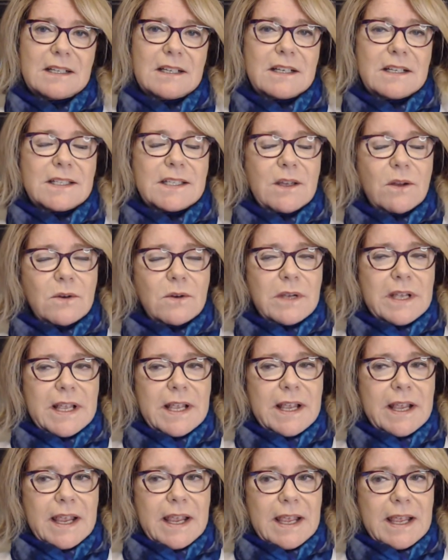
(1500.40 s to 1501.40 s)

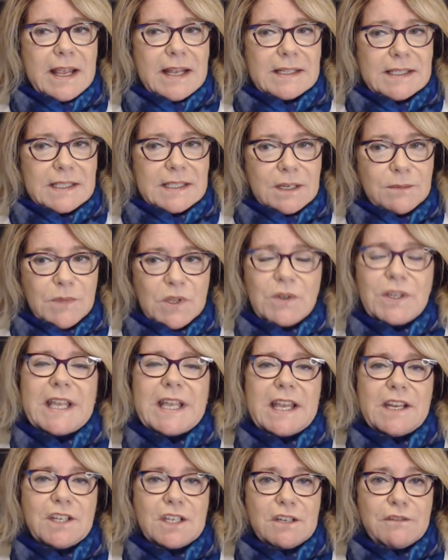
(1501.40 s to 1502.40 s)
So it's
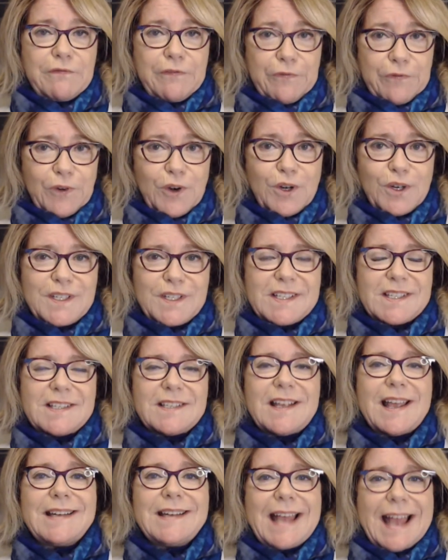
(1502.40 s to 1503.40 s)
communication
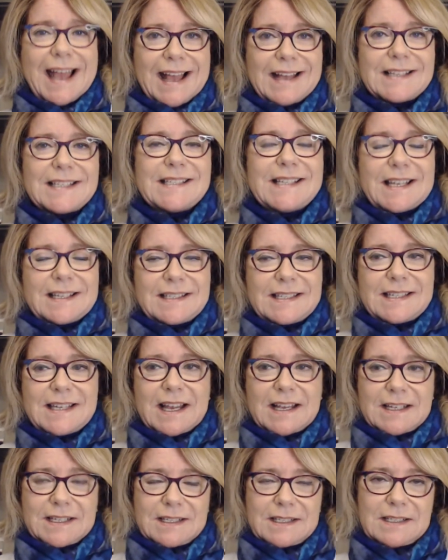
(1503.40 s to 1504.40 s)
first and access
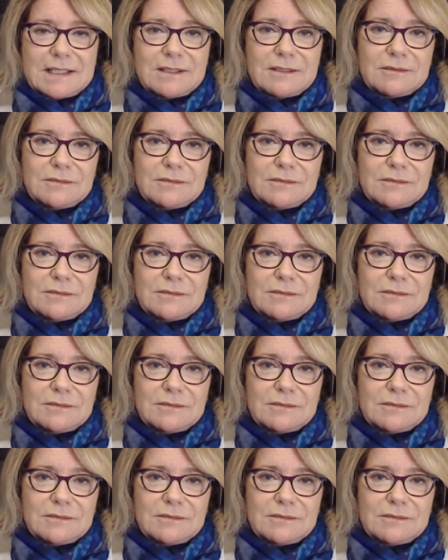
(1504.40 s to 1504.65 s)
second.